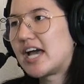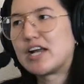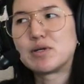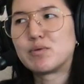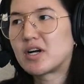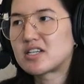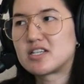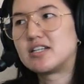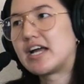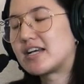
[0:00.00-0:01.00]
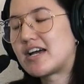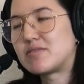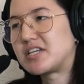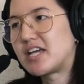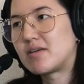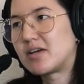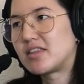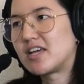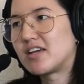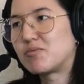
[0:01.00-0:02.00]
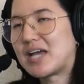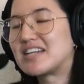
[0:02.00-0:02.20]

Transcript: and we worked till like 9 p.m. I think. We